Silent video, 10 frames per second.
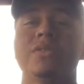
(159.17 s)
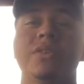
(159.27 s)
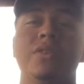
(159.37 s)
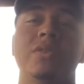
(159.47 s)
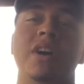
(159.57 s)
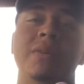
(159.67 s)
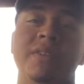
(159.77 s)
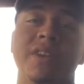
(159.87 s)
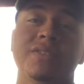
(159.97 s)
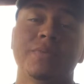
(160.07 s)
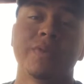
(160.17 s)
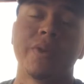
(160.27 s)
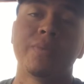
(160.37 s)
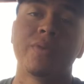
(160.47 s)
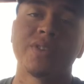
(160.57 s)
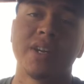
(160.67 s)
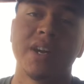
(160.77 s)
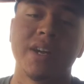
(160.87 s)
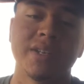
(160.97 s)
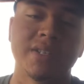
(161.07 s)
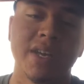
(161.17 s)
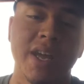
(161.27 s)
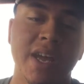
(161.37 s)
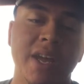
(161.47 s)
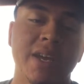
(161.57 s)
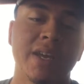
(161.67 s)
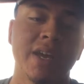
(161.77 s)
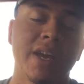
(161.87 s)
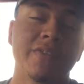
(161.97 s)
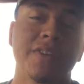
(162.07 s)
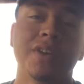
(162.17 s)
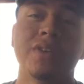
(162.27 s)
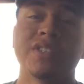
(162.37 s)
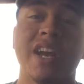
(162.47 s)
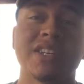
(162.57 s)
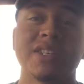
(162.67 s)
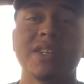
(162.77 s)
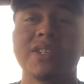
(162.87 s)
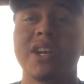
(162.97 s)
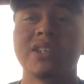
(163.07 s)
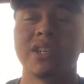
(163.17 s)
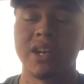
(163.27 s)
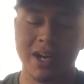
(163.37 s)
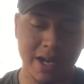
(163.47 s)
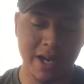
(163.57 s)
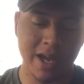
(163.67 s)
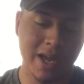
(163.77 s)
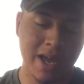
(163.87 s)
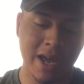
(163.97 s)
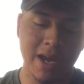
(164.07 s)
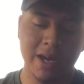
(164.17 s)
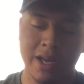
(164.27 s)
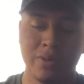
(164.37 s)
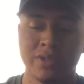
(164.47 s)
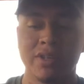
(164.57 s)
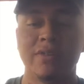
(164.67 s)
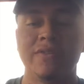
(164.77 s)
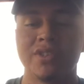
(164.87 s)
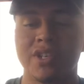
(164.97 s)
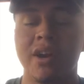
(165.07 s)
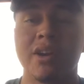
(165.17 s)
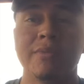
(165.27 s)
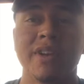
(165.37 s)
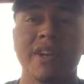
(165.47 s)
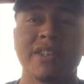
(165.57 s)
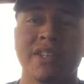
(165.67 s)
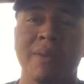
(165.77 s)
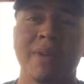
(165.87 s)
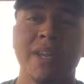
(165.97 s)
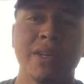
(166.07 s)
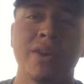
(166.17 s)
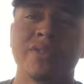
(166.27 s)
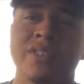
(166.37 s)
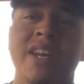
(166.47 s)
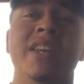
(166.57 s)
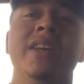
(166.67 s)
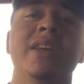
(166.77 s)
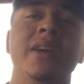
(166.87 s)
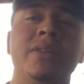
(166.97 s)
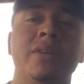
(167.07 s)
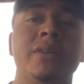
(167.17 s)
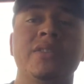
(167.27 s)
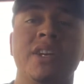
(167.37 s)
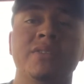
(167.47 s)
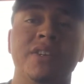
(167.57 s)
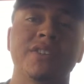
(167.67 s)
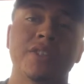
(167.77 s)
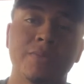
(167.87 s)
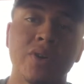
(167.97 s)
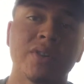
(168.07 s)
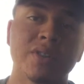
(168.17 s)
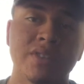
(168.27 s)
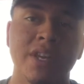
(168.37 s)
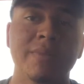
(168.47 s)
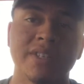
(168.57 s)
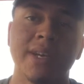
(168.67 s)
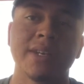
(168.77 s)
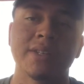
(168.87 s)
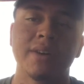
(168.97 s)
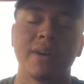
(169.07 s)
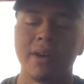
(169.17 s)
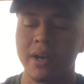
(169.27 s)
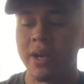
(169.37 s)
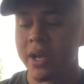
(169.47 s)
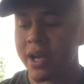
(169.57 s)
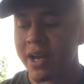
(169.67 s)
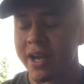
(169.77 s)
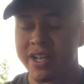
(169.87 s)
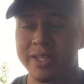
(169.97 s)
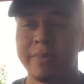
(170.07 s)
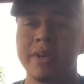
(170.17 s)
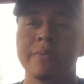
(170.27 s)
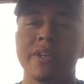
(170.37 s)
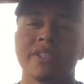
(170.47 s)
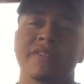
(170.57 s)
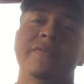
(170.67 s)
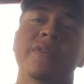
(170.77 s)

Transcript: So I'm down to middle portion, guys, and the notes actually did change a lot, and it was a little of a shocker because I'm getting notes that I didn't get the other times that I smoked the same exact cigar. It's maybe because I'm